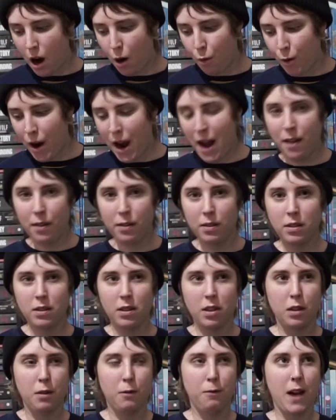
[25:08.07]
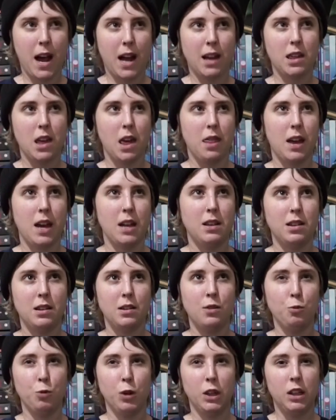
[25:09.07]
around the fact that they
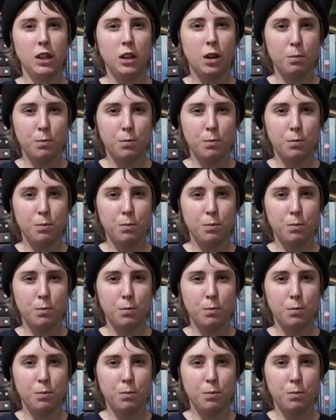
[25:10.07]
didn't really